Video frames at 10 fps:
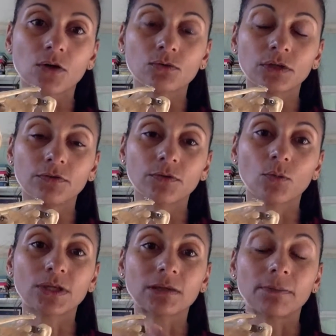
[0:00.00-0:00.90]
only from
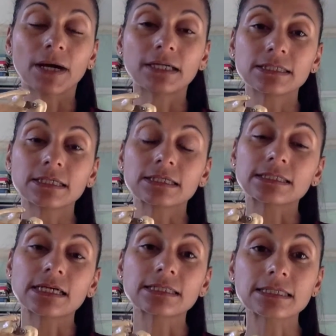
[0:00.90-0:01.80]
what the body's going to
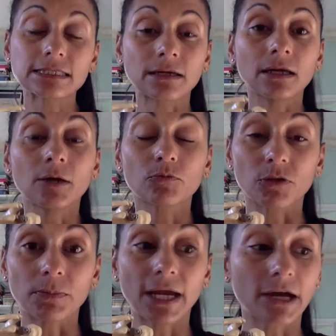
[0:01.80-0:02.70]
sense to
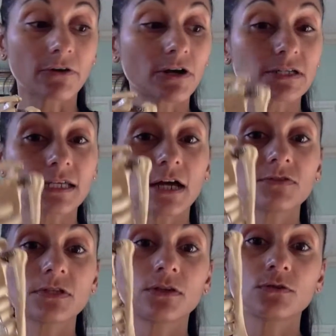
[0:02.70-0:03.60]
prepare
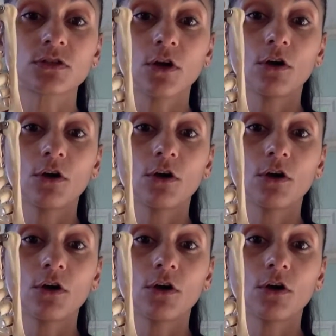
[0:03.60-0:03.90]
ourselves in those